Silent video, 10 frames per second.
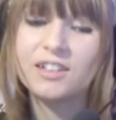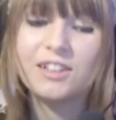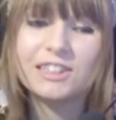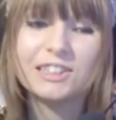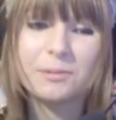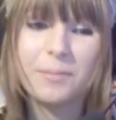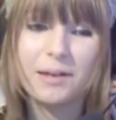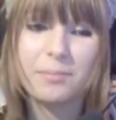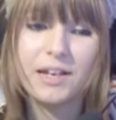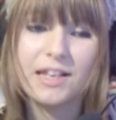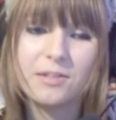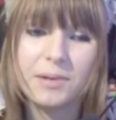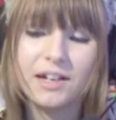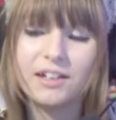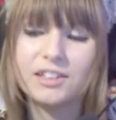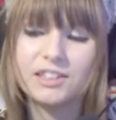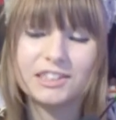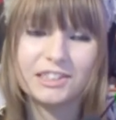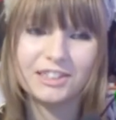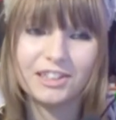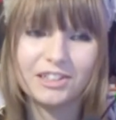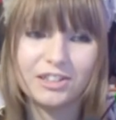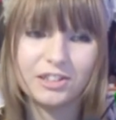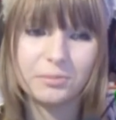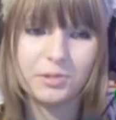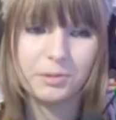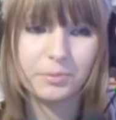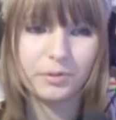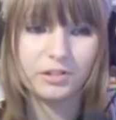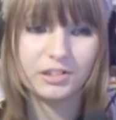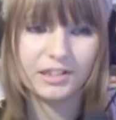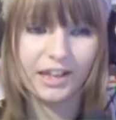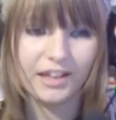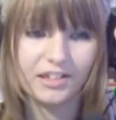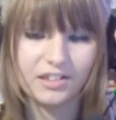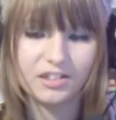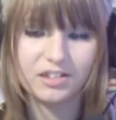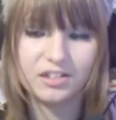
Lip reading: Maybe she's just to make money some. Oh no, she's just gonna do some sports, I guess.